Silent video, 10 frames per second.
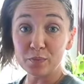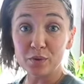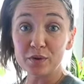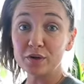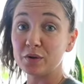
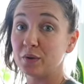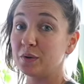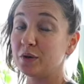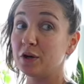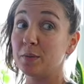board
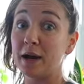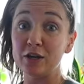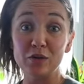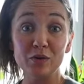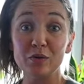or my
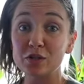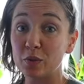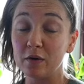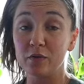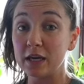new
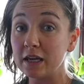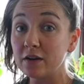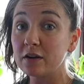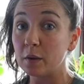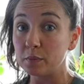12 week
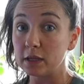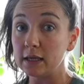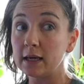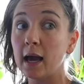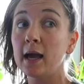year
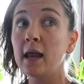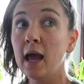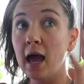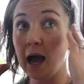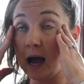complete yet,
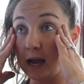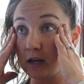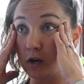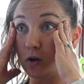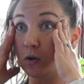I
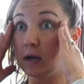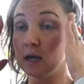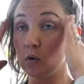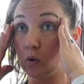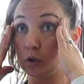know
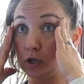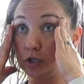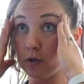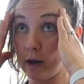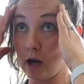in order
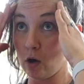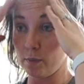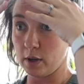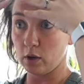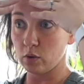to help
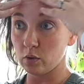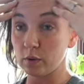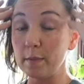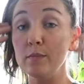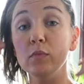
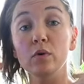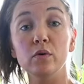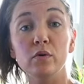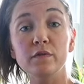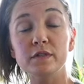
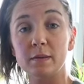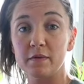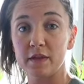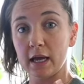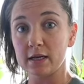remove some
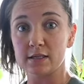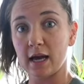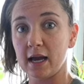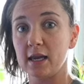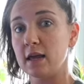of the
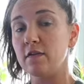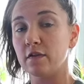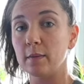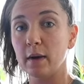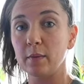anxiety
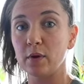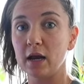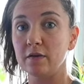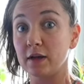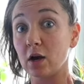from my brain
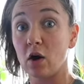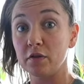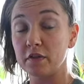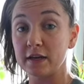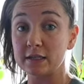of like all
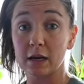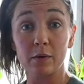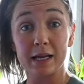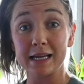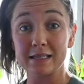the things that I
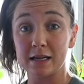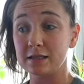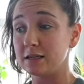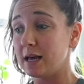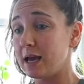want to get done
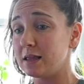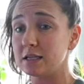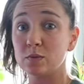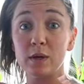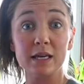today,
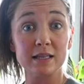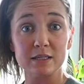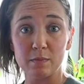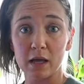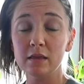this week, this
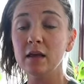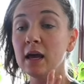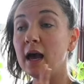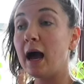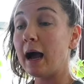month,
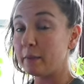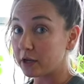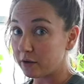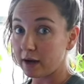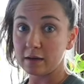I'm going to
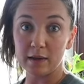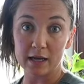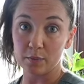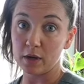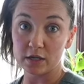go ahead and make
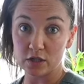a, a